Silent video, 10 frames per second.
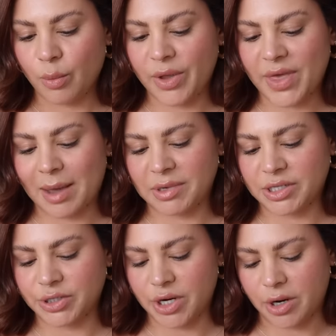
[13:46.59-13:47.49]
with Emma
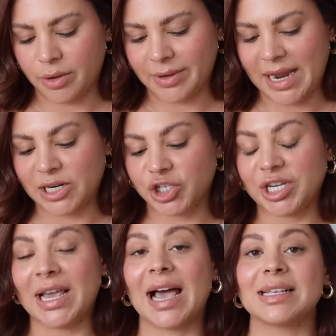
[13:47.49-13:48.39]
Stone, and
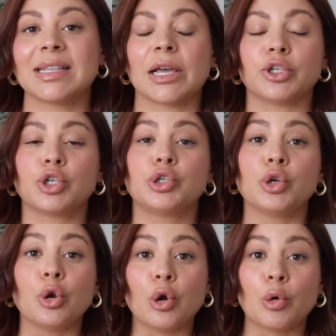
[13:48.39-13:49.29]
she has that
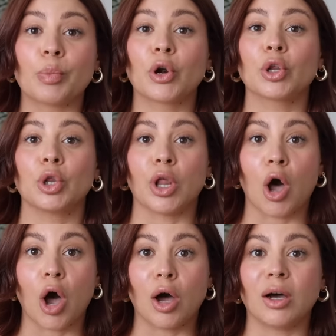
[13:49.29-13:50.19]
super
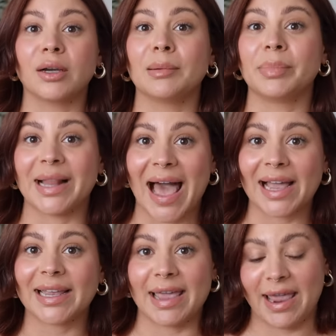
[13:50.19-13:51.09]
long
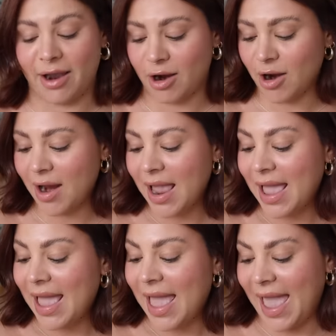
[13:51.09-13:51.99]
black hair.
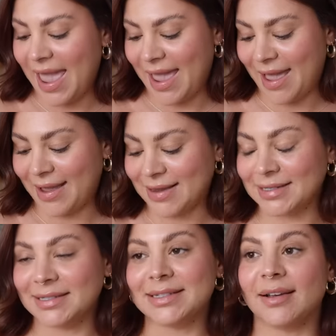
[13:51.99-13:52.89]

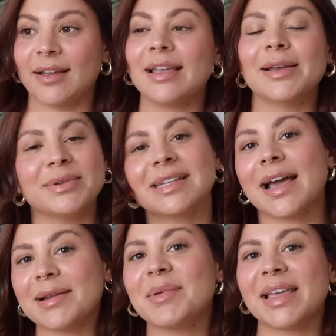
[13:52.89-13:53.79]
And it was
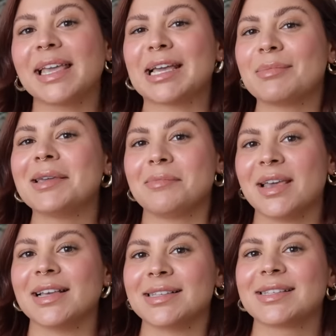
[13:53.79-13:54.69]
kind of making me
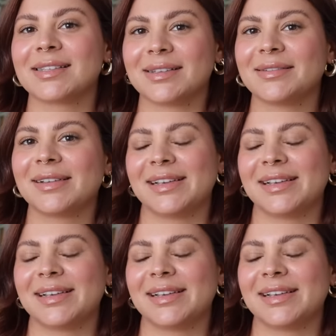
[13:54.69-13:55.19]
miss